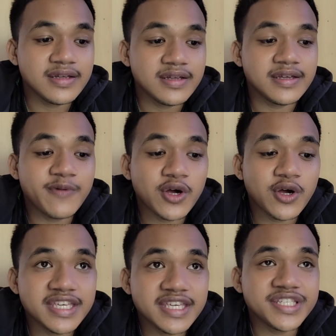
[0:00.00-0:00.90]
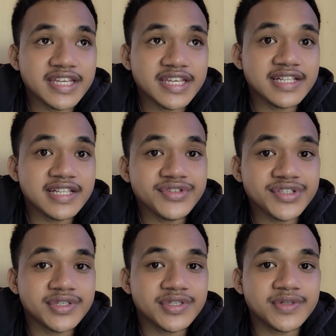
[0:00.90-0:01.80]
employee skills,
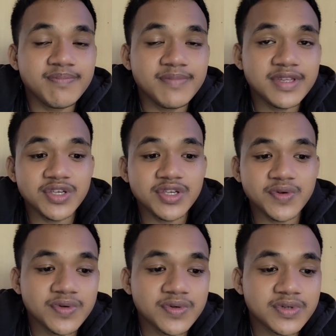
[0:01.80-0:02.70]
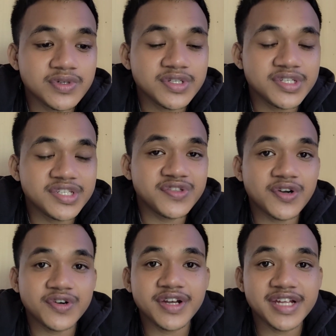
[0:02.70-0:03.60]
menu,
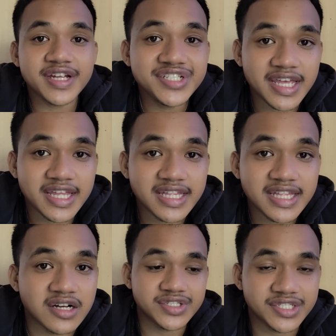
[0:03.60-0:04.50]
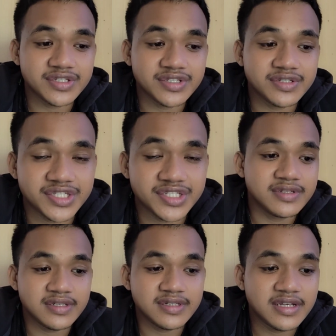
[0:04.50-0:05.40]
storage, and cost.
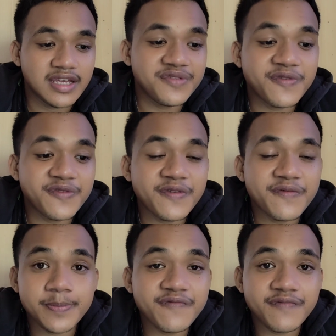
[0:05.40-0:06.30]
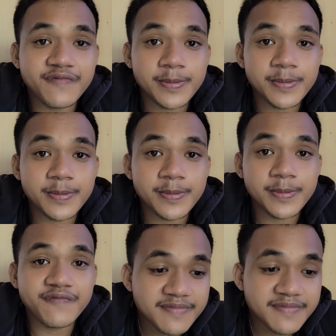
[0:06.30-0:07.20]
And for
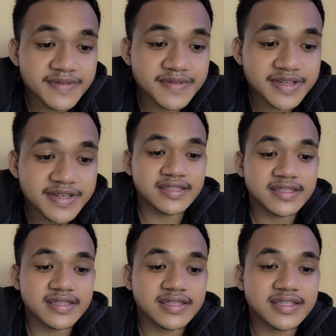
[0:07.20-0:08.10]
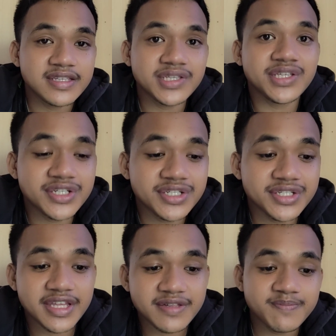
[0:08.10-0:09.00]
preparing meat,
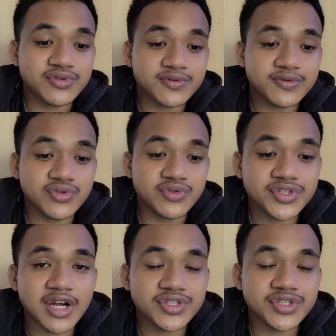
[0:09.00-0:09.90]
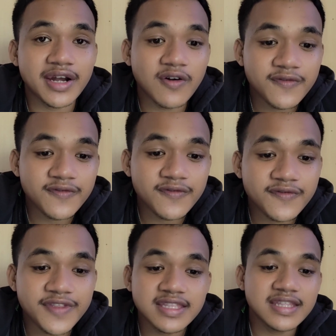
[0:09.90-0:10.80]
certain produce are
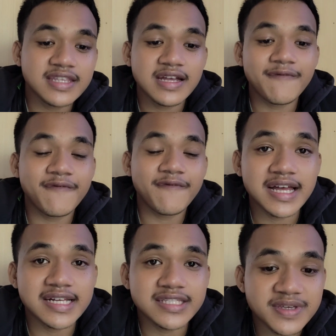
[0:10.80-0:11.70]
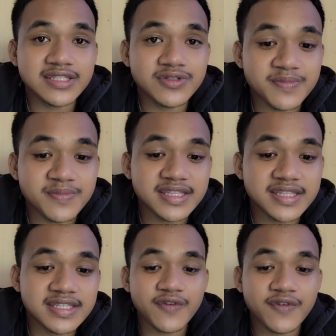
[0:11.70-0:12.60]
often applied to meats
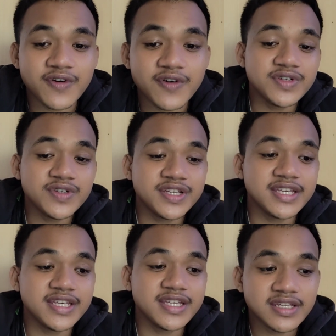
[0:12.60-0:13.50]
before cooking